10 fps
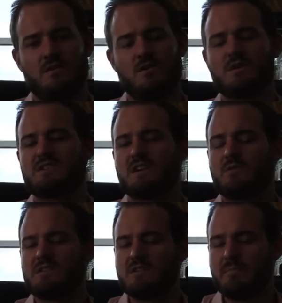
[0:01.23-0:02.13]
US
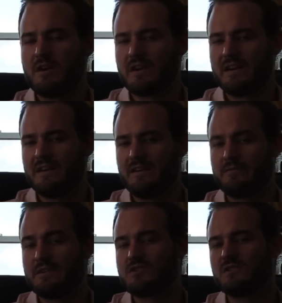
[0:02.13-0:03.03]
Airways and American
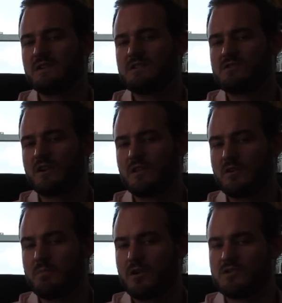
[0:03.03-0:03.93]
officially started
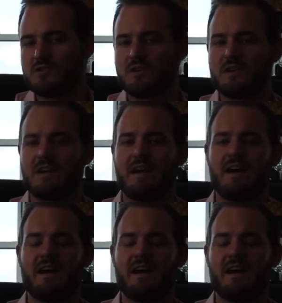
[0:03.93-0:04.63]
their merger